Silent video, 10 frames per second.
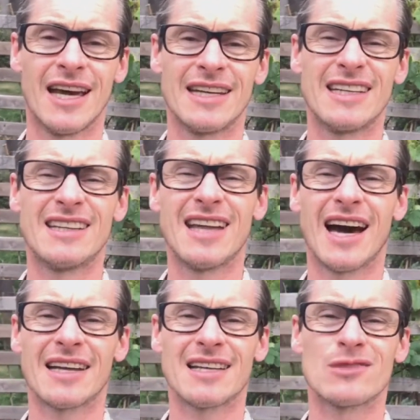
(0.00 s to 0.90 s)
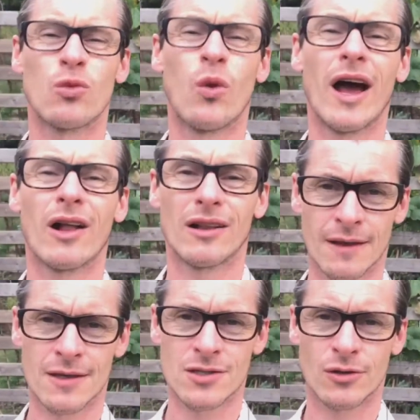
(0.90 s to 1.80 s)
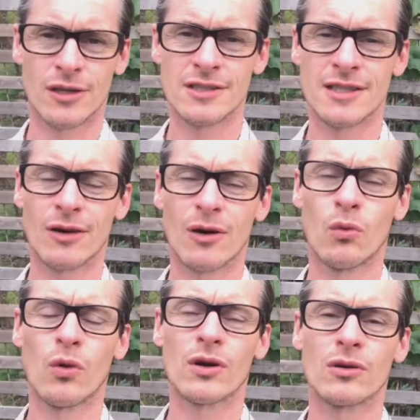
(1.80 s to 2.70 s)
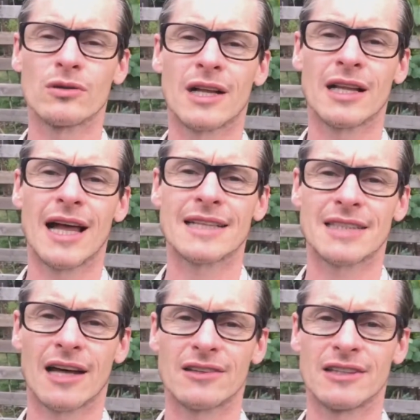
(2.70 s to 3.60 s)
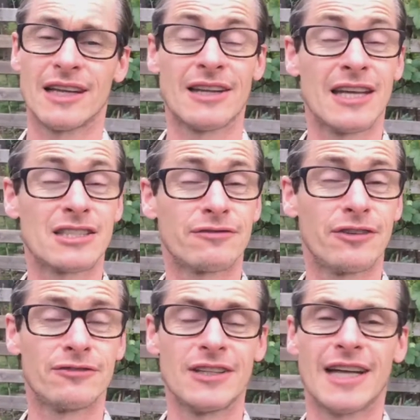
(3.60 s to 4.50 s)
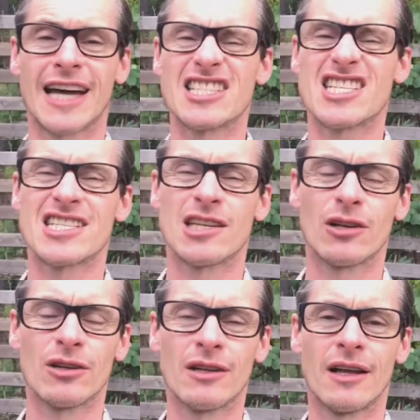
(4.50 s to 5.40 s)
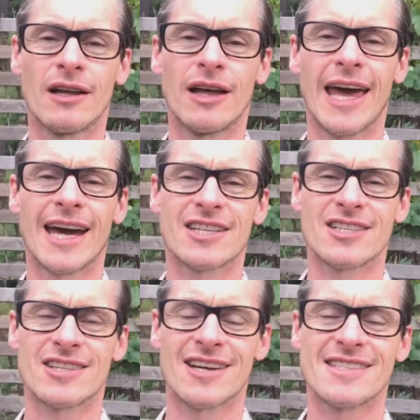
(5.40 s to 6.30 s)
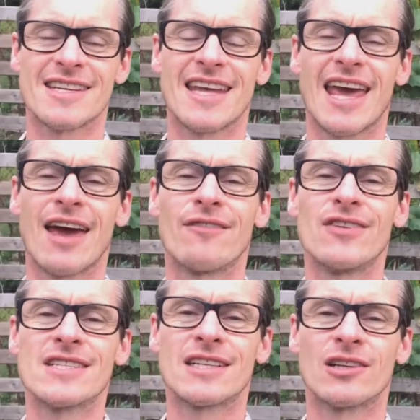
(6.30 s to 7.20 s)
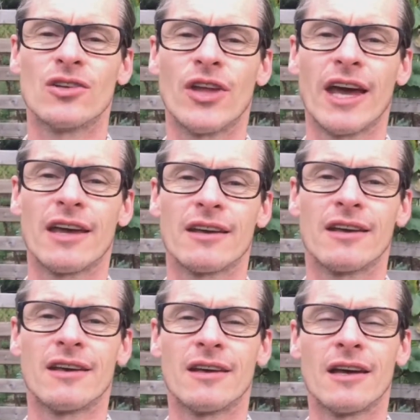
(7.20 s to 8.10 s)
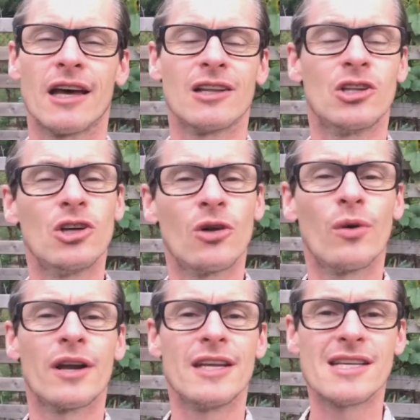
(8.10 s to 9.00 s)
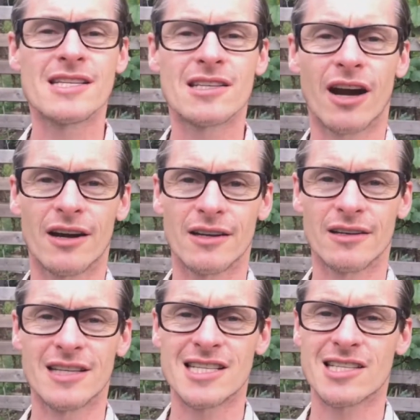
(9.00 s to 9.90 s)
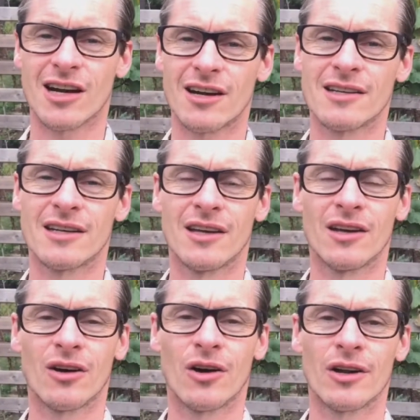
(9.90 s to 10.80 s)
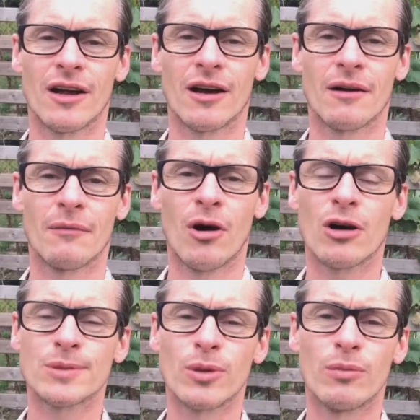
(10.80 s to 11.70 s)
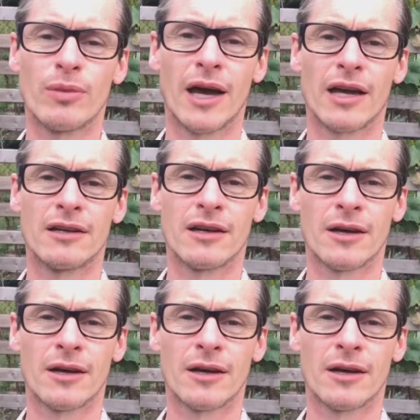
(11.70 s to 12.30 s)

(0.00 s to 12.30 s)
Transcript: and he did that as well. So he's now a world class athlete at the age of 59, still exercising every single day. And look where he started. He started on a hospital bed